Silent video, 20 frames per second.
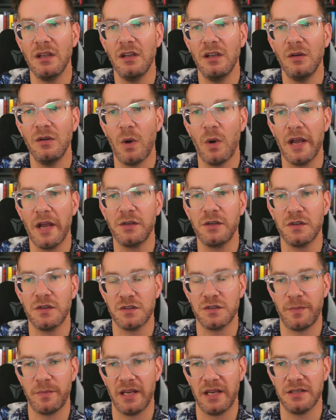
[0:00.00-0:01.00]
you can
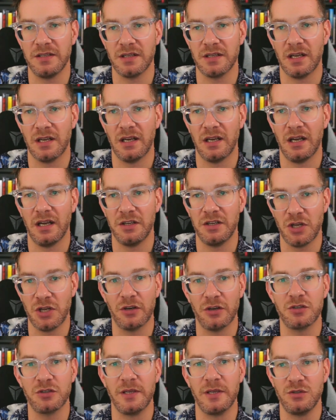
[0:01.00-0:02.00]
spend $1
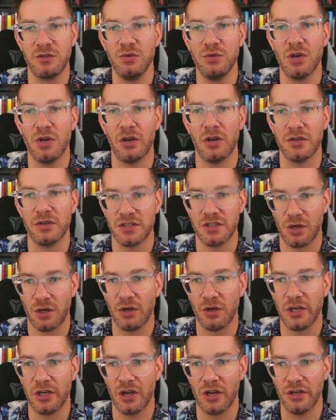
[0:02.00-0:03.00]
to make $2
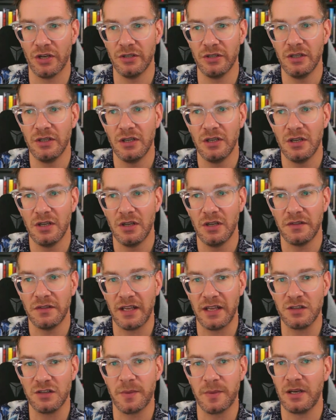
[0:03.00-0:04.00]
early on, then you
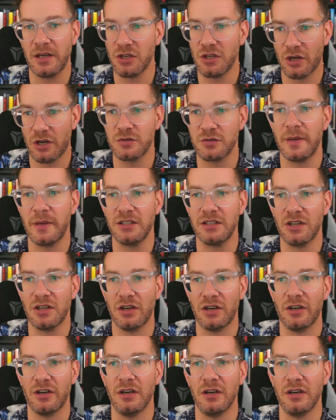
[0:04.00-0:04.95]
spend $1 to make $1